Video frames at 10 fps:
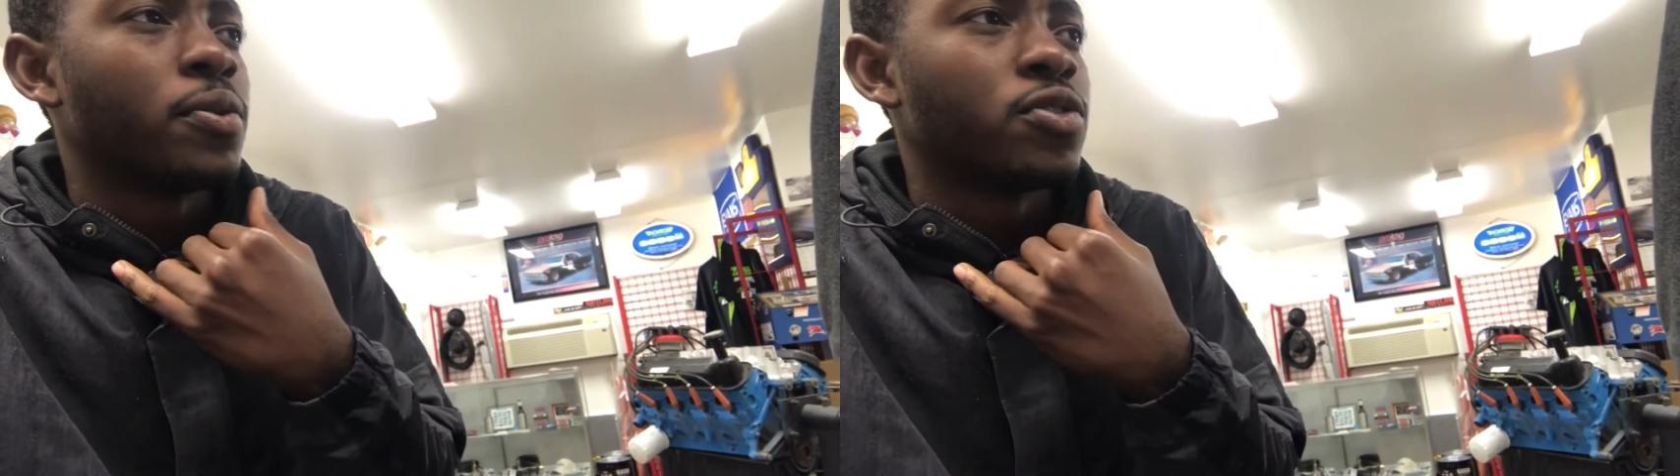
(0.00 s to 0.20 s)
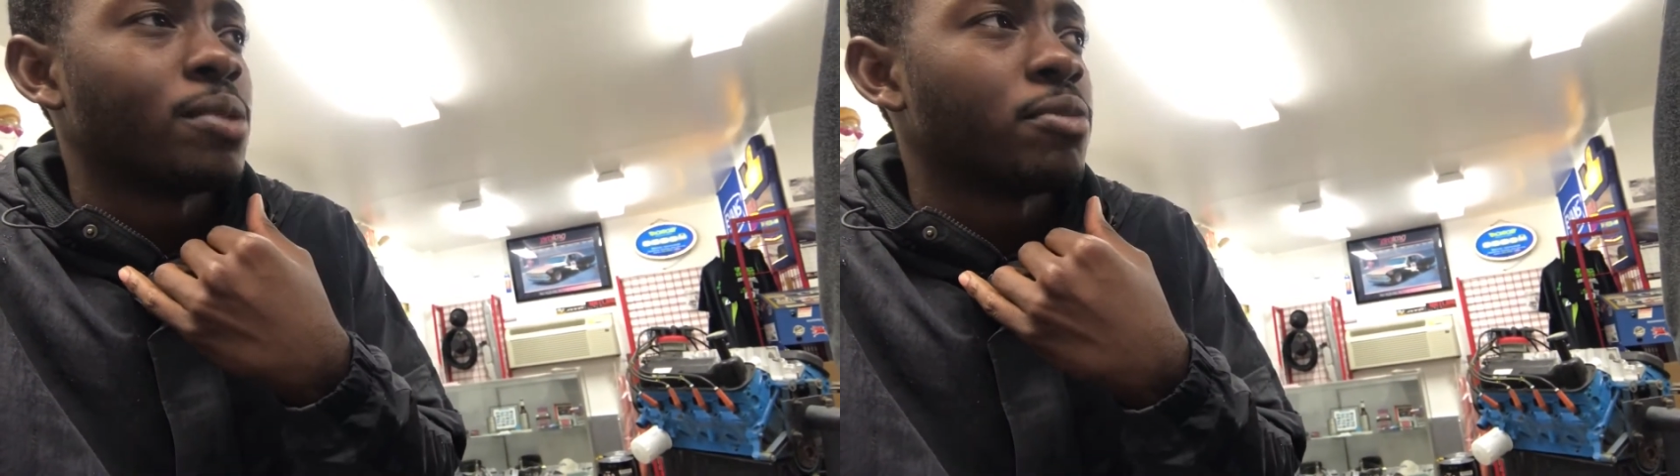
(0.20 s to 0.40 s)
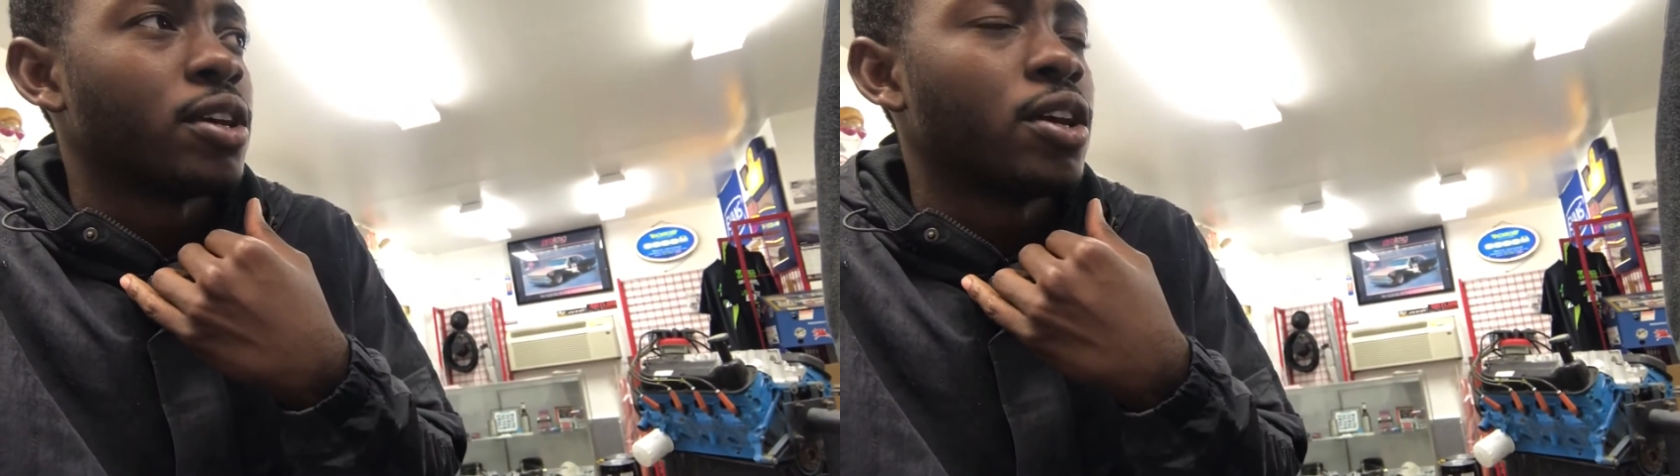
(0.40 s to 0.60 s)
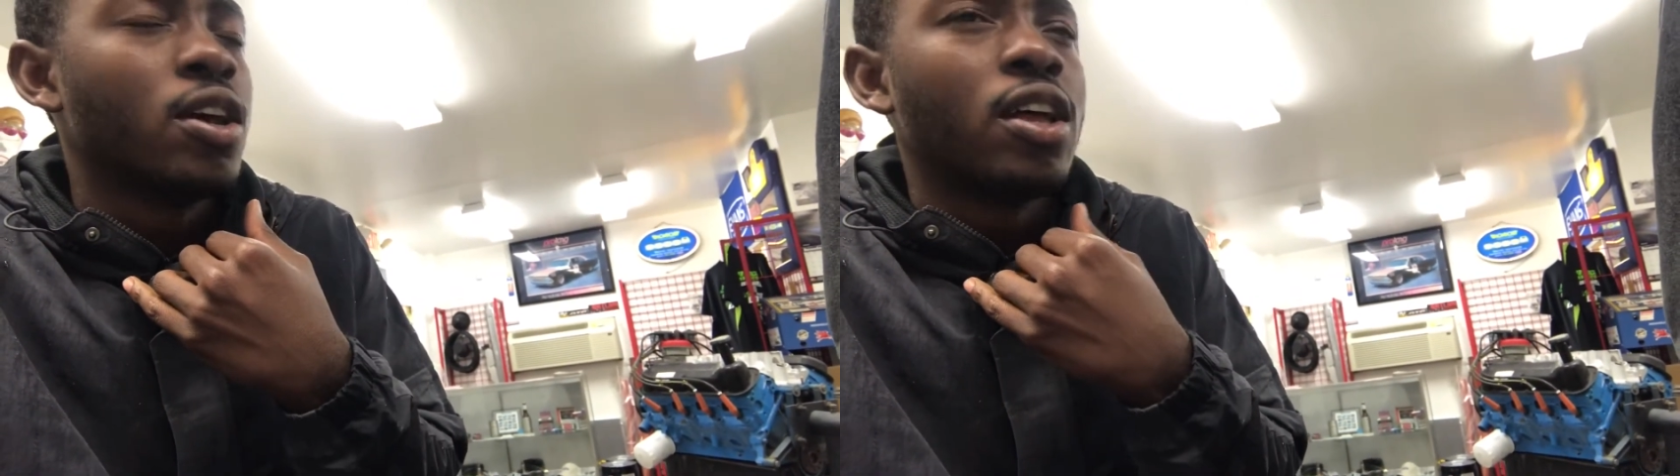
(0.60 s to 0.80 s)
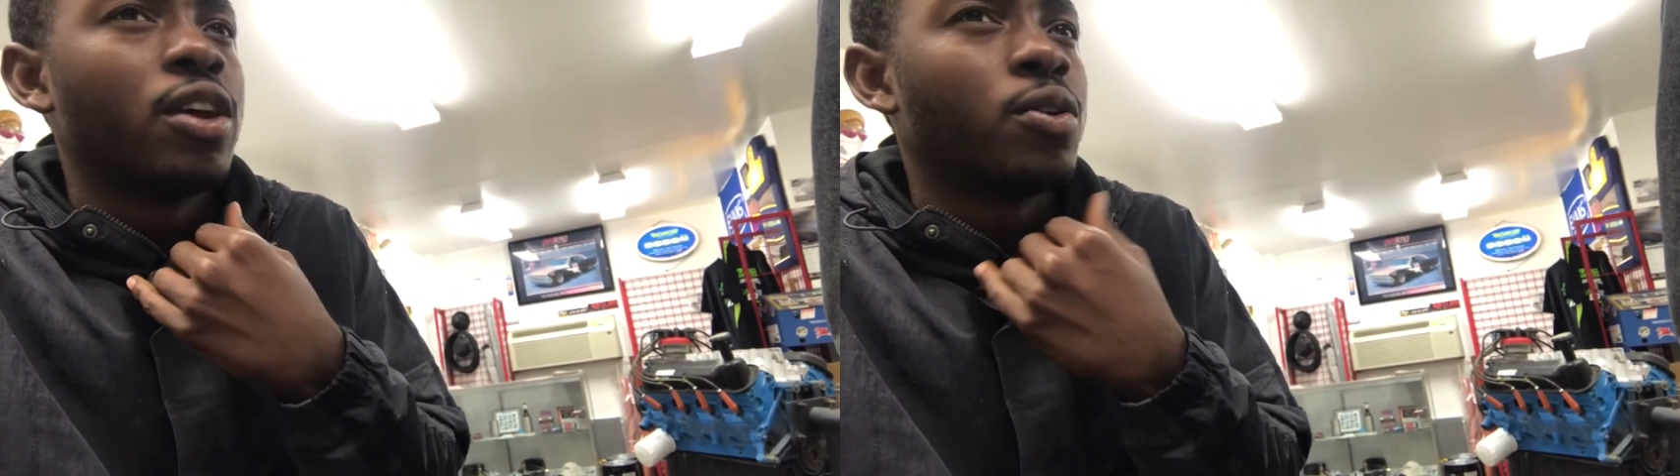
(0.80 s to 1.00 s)
or something
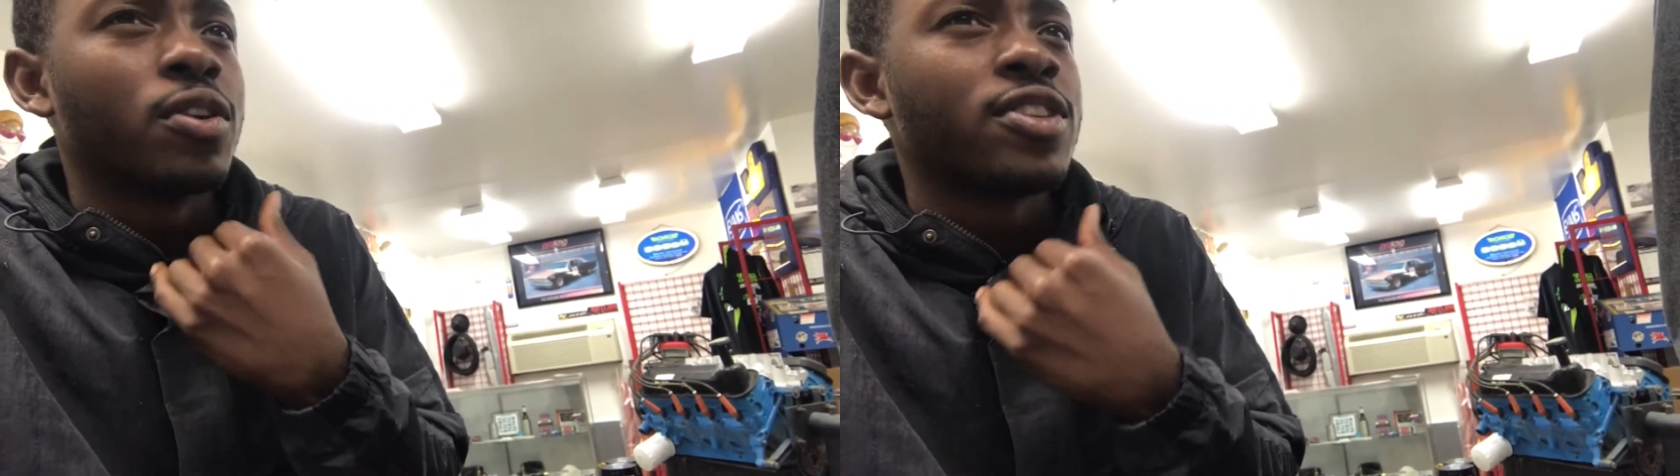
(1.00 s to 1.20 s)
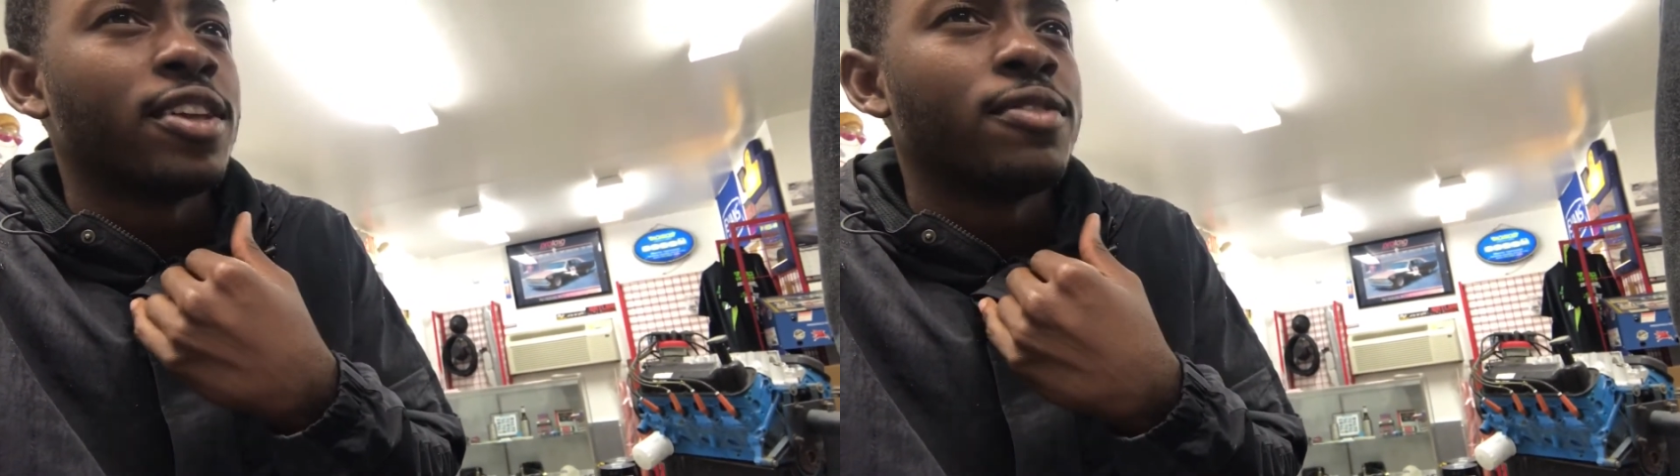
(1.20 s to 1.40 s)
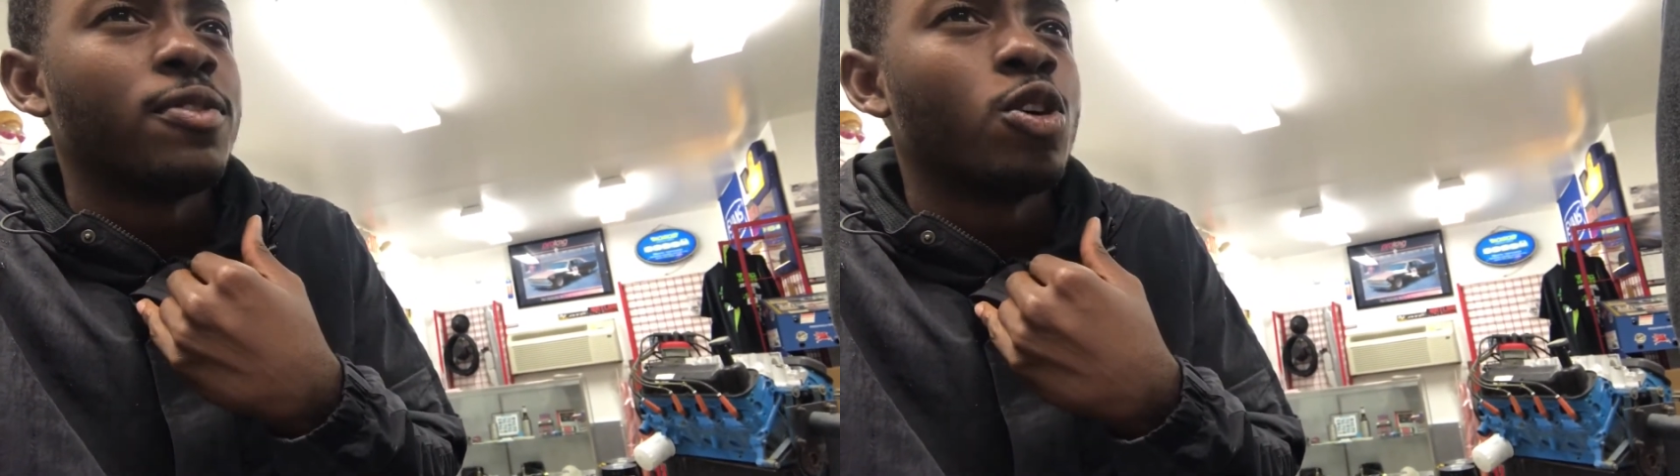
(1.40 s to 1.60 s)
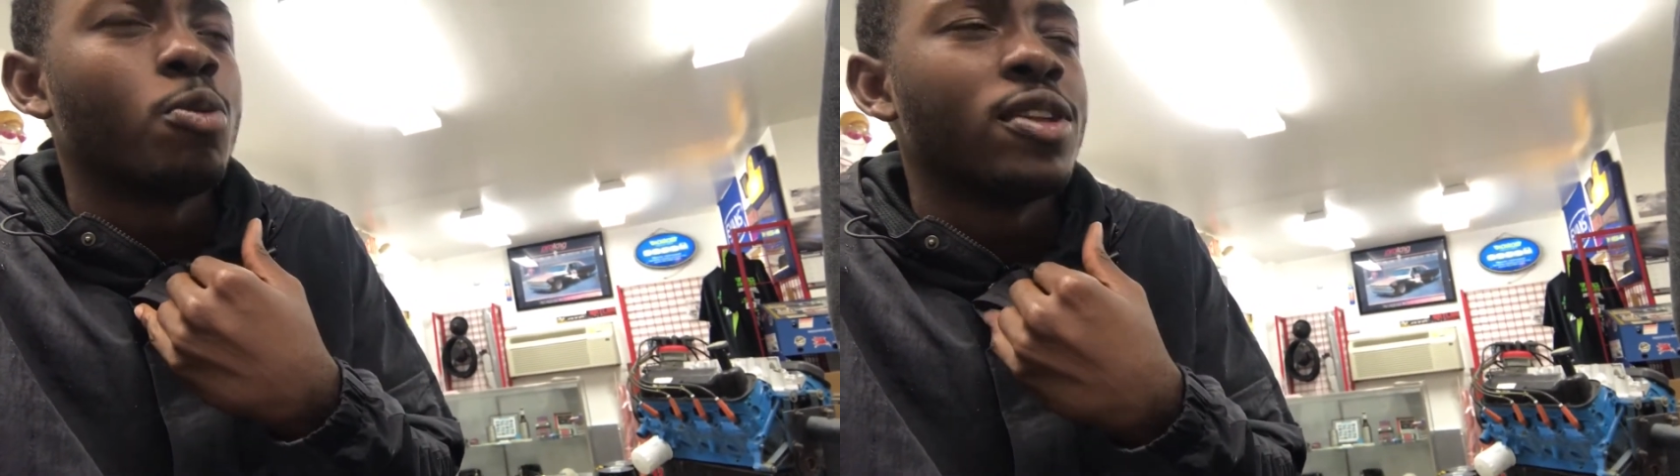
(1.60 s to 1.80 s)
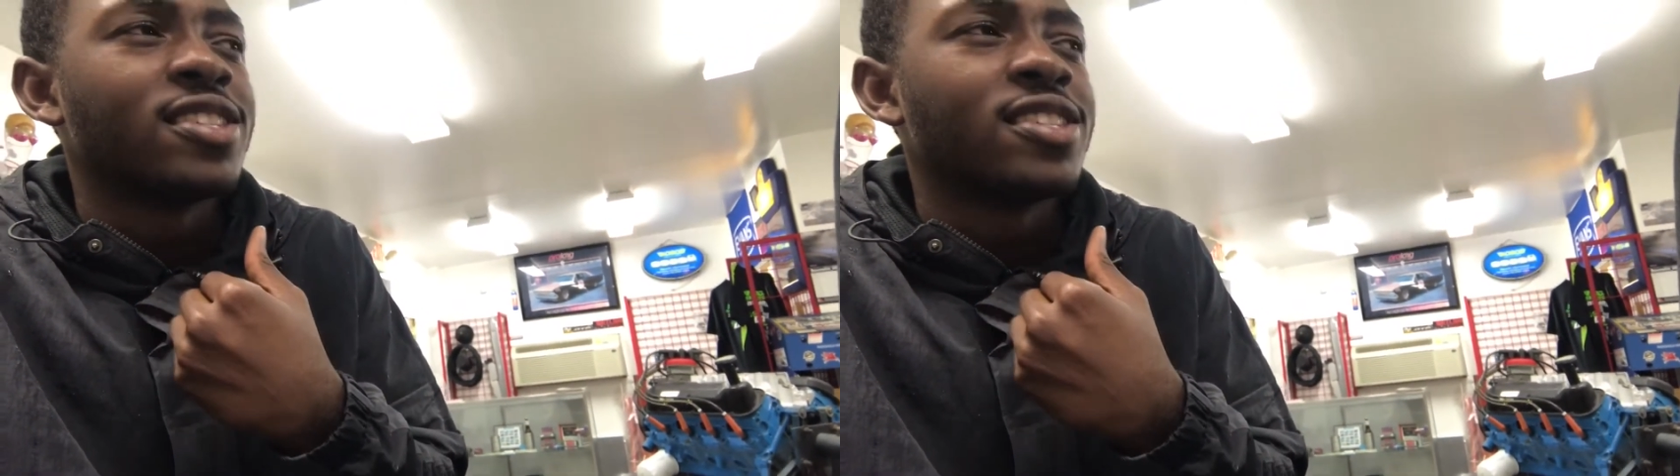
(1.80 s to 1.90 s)
when you're on a telephone.